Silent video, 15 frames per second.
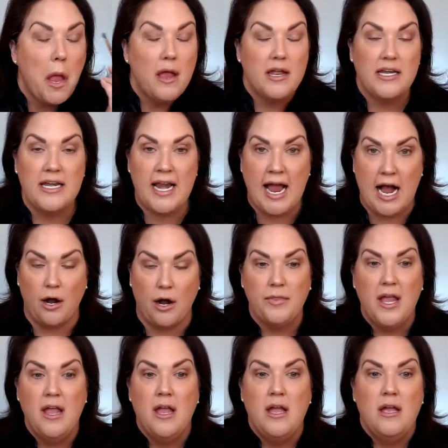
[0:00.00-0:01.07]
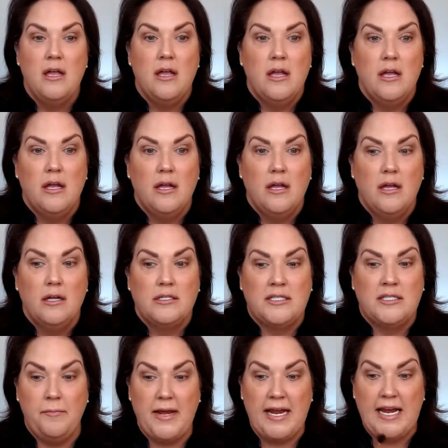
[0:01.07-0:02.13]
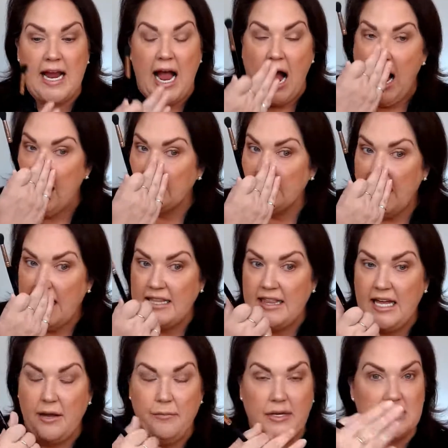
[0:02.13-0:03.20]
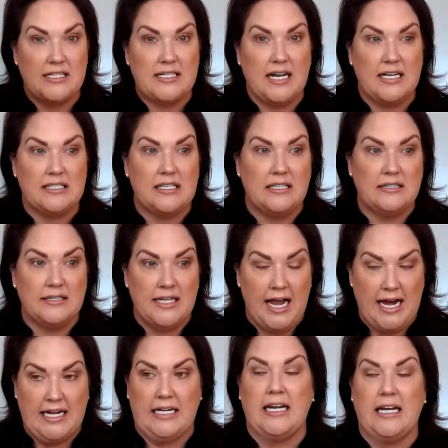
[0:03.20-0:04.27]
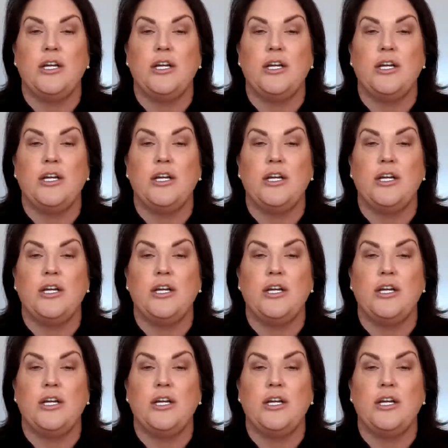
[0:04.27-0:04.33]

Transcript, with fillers: Now, to me, I like that because it does lighten it.